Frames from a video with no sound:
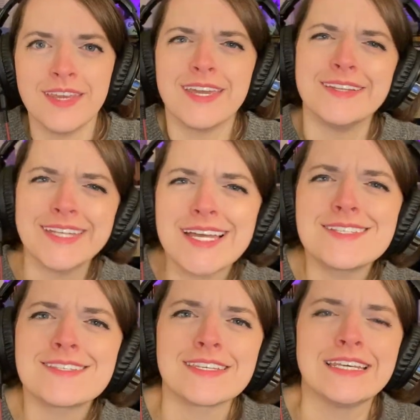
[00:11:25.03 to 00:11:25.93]
and
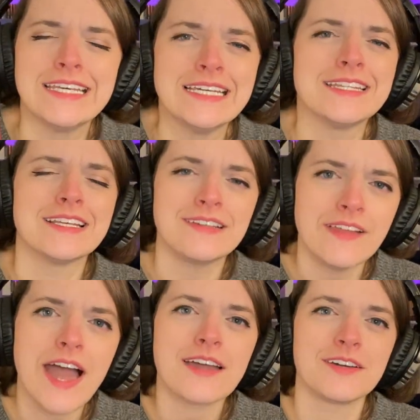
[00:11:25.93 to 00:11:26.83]
that's the
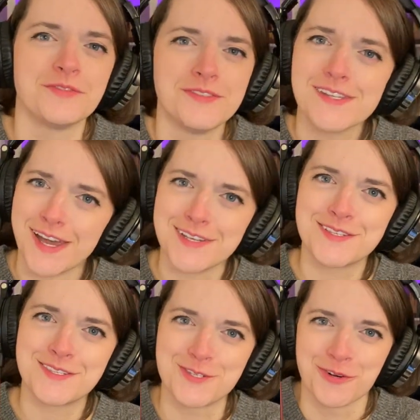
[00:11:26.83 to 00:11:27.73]
lack of dice
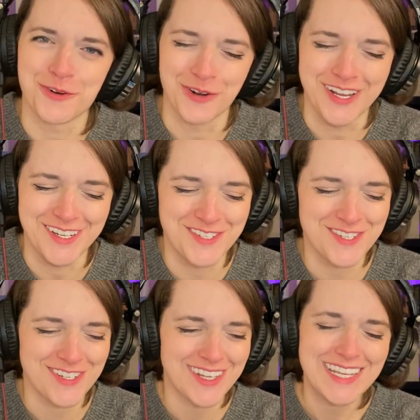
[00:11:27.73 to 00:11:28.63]

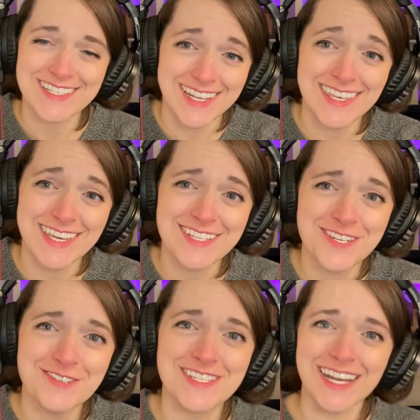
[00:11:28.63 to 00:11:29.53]
storage. Did I get
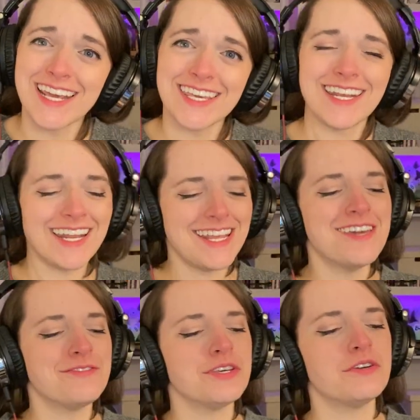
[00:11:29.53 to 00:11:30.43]
you? Did I get any
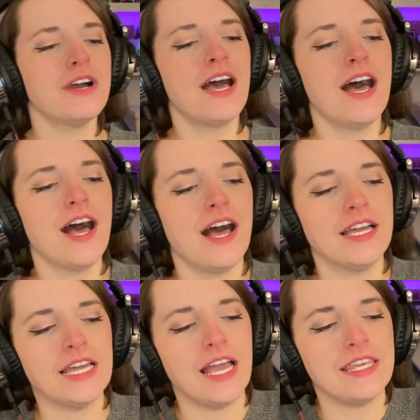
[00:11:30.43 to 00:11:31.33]
of you?
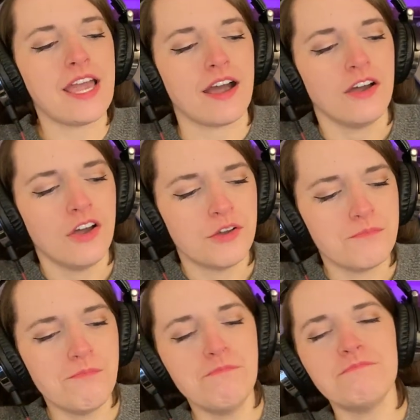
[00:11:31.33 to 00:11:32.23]
Yeah,
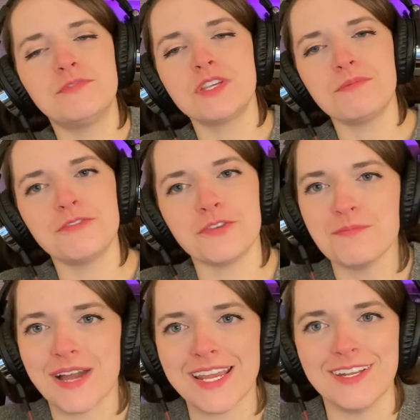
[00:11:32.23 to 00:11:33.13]
some of you
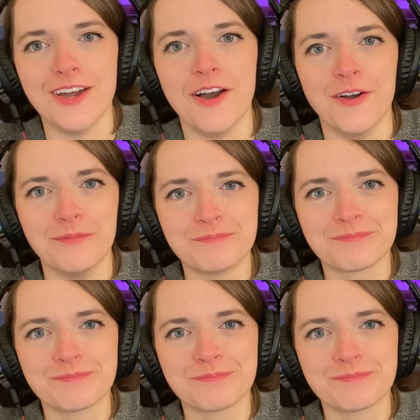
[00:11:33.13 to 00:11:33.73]
might know